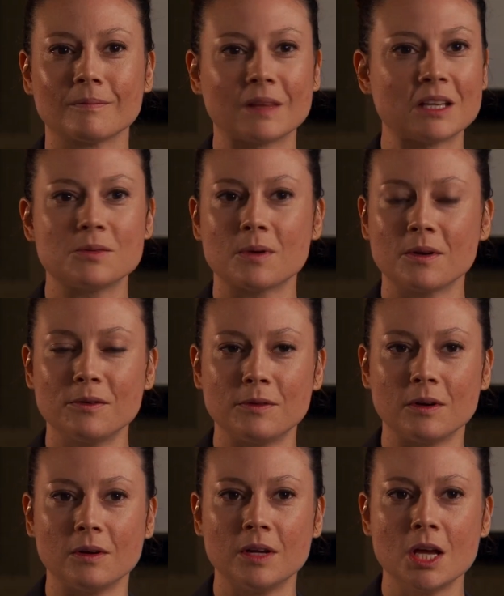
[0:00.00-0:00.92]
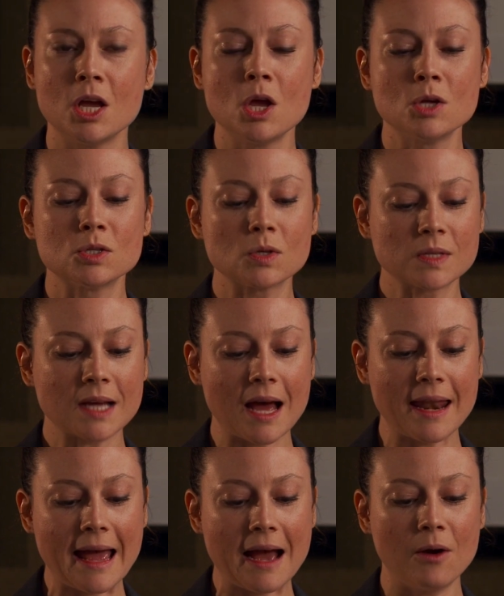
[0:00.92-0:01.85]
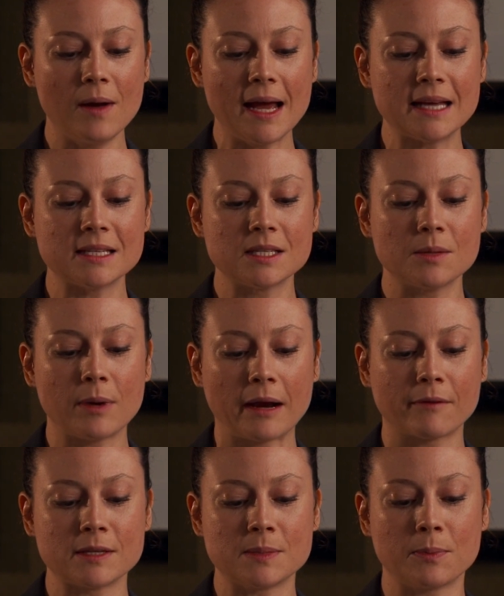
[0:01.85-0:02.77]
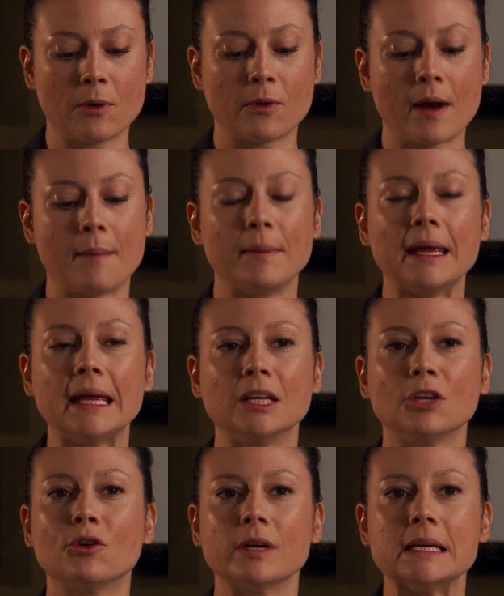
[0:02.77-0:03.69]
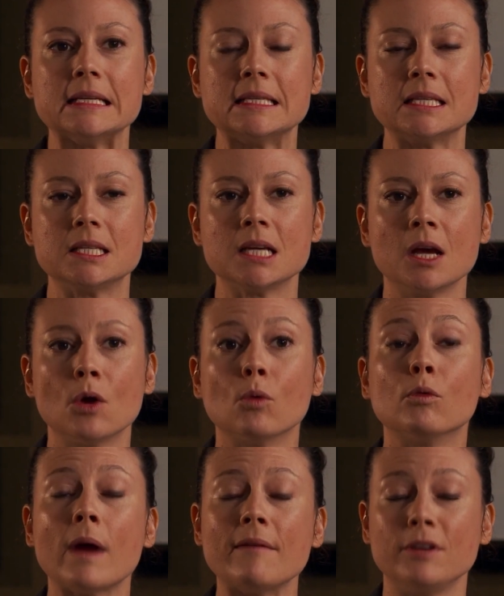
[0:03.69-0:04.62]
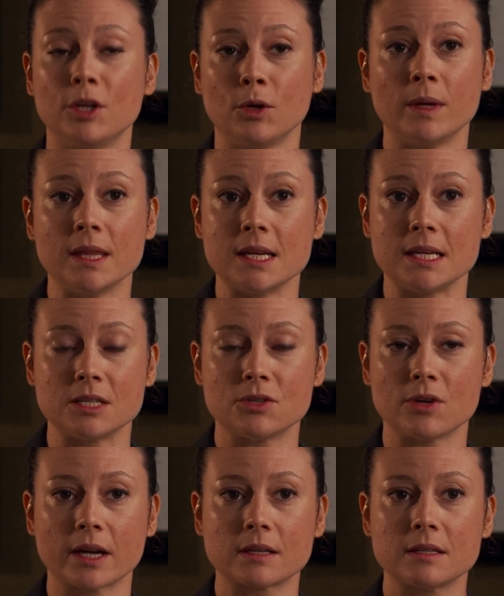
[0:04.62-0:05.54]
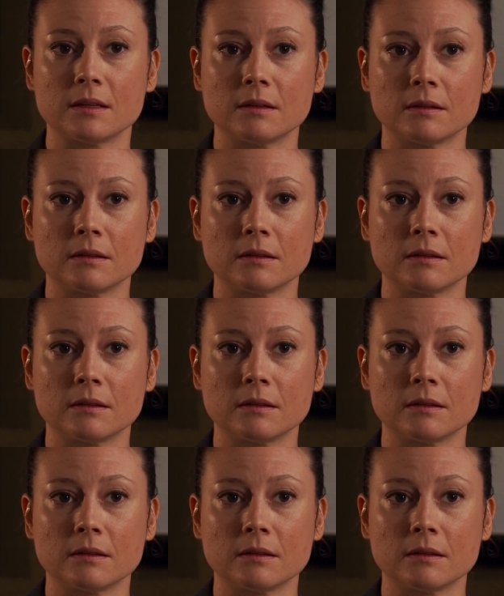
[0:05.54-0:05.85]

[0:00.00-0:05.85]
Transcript: That's wonderful. So Scott, how has the breakfast program increased revenue in the district?